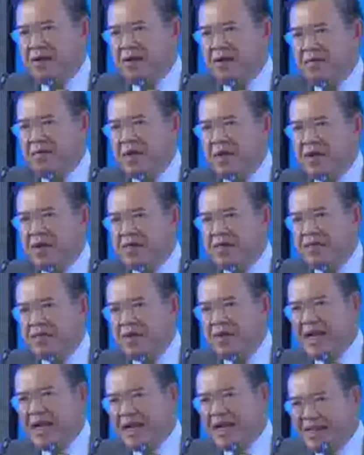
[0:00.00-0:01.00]
because of
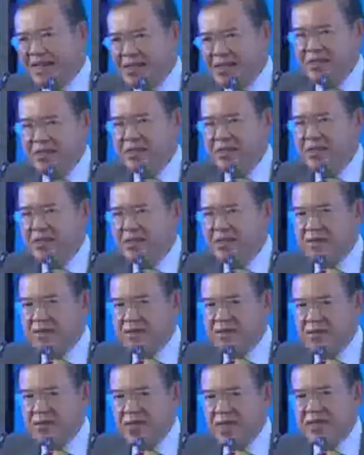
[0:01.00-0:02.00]
the linkages
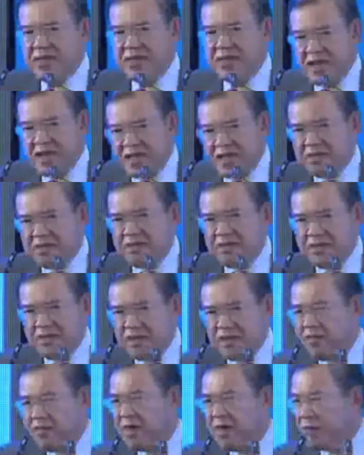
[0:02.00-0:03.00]
through international
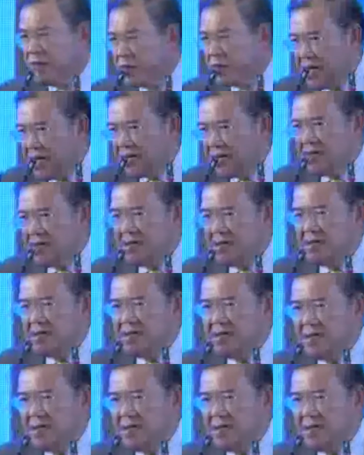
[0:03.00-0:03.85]
network of production,